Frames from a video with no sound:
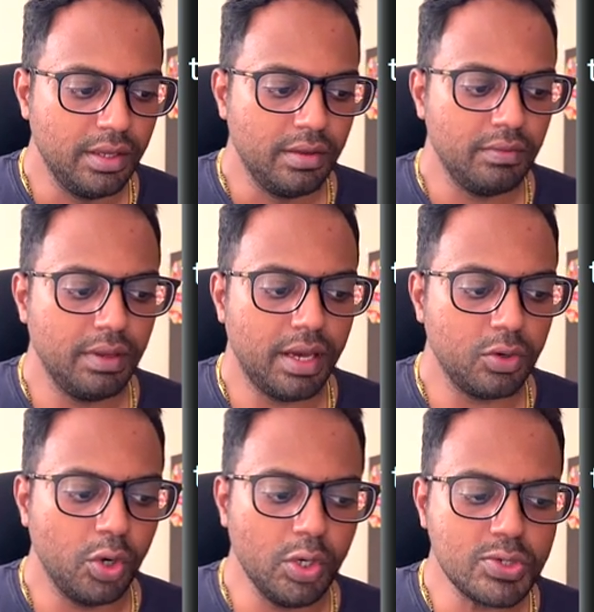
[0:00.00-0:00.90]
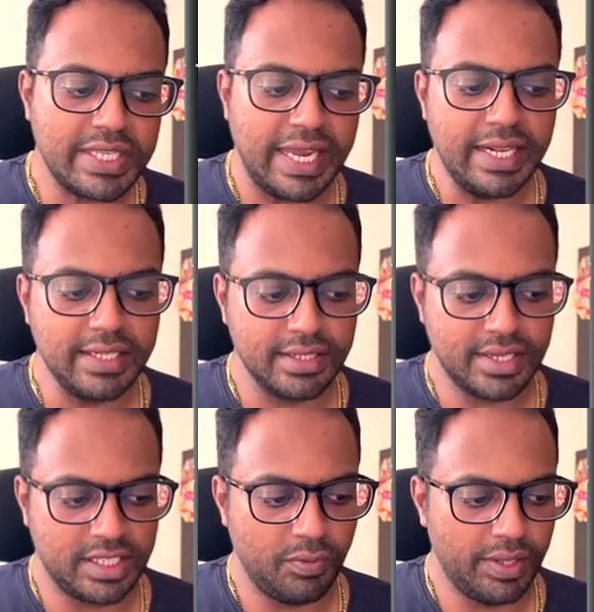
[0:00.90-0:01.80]
We are going to scale this in
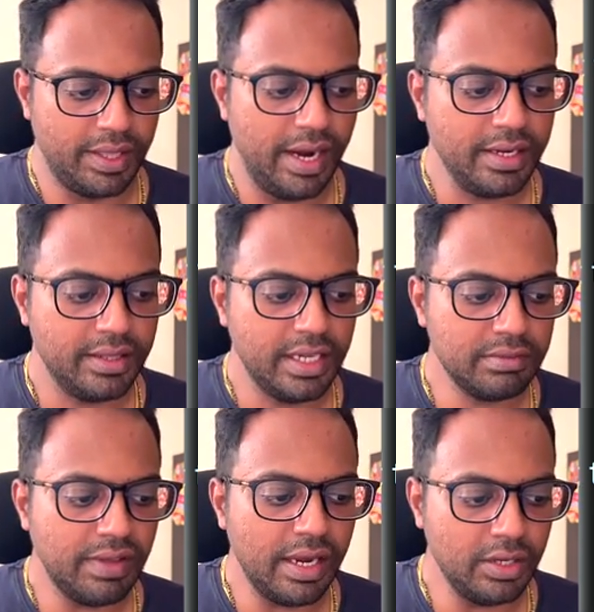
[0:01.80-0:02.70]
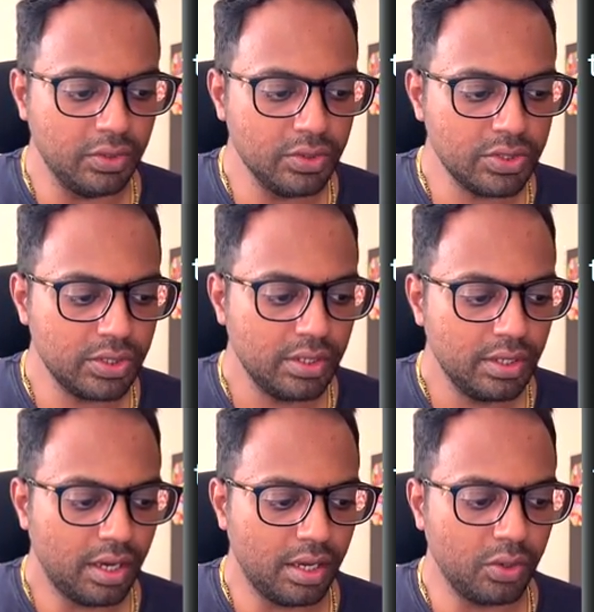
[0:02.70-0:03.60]
such a way that these values
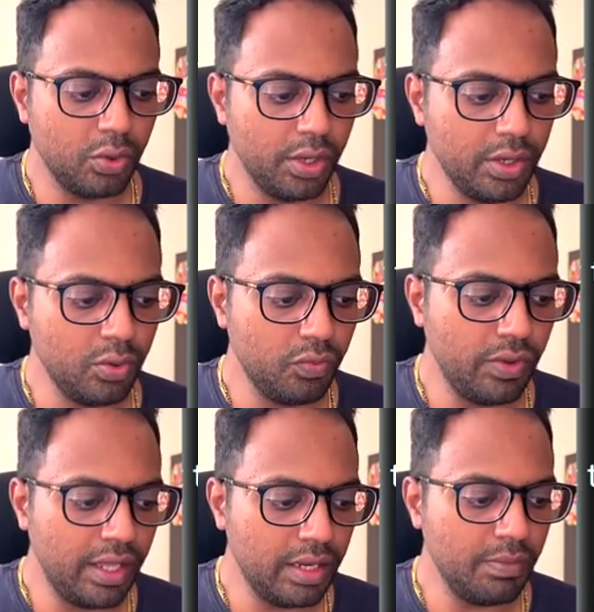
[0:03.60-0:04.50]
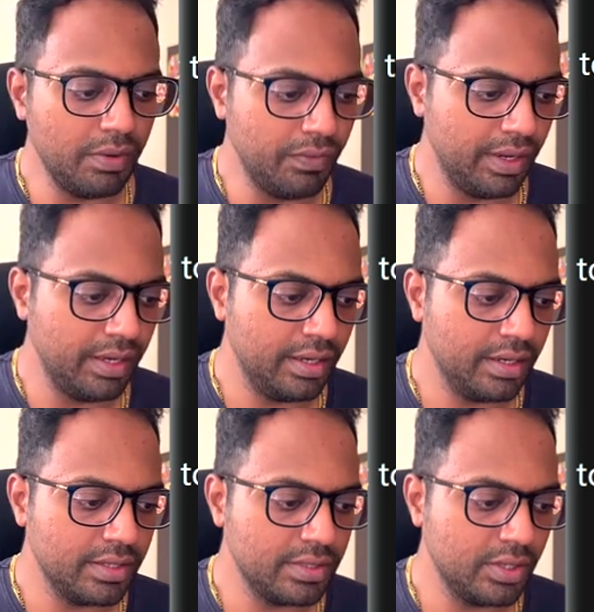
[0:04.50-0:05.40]
are going to vary between
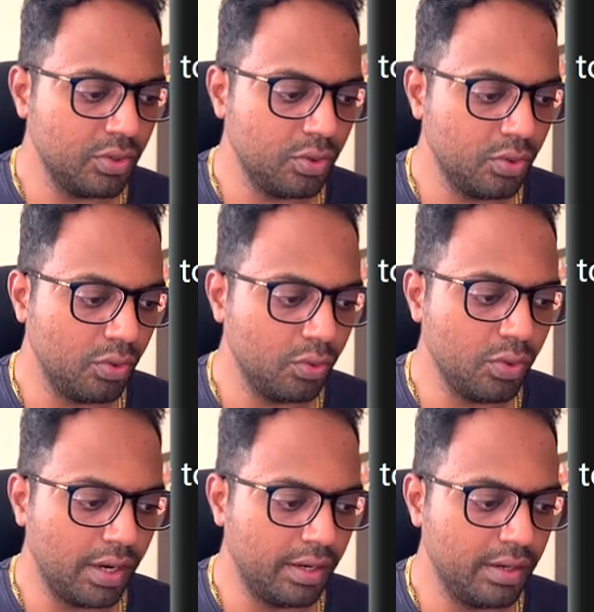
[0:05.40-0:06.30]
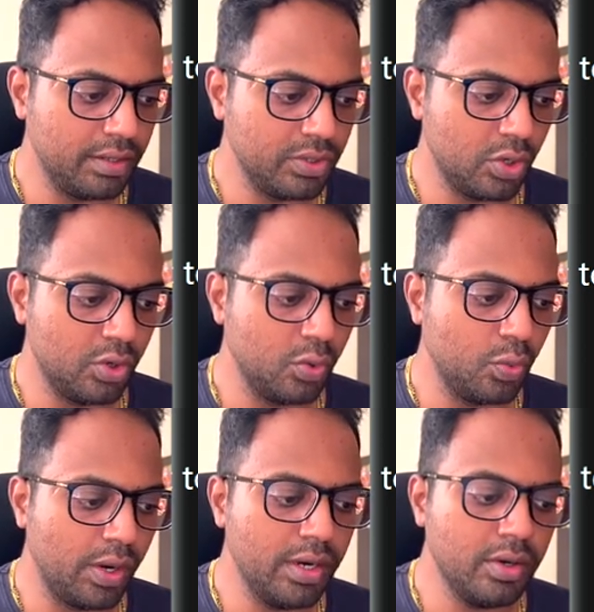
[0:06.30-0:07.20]
0 to
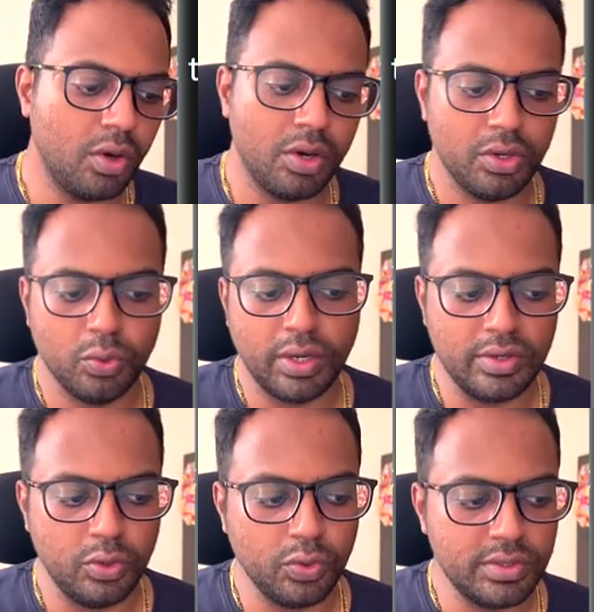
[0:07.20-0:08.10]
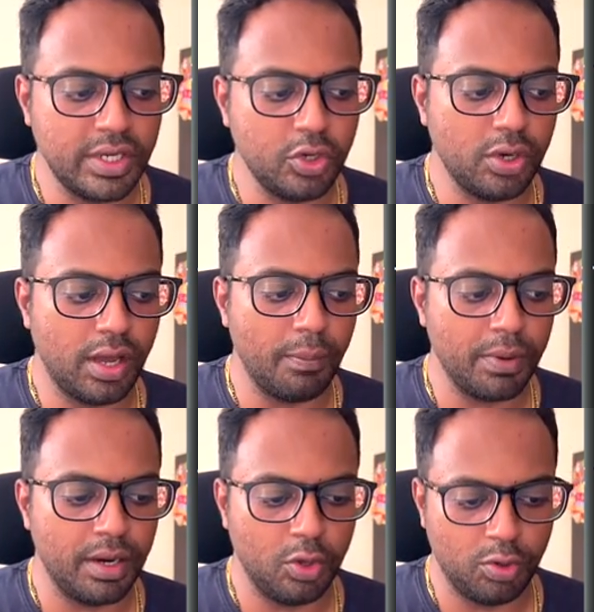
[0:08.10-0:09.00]
1, or you could set your upper
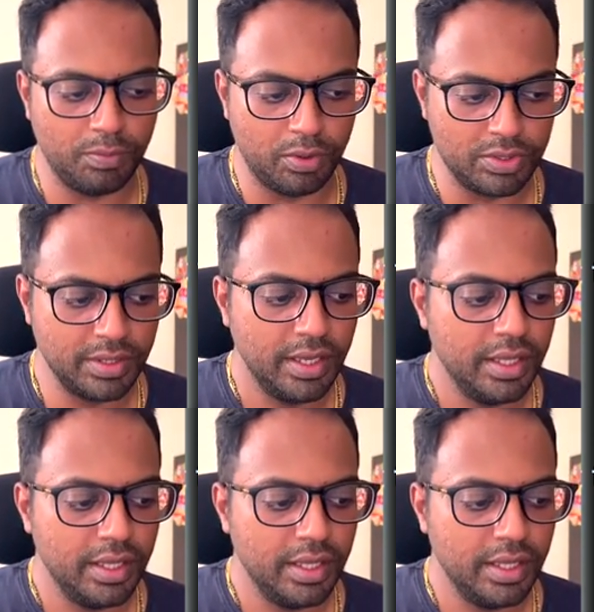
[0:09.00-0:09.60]
and lower bounds.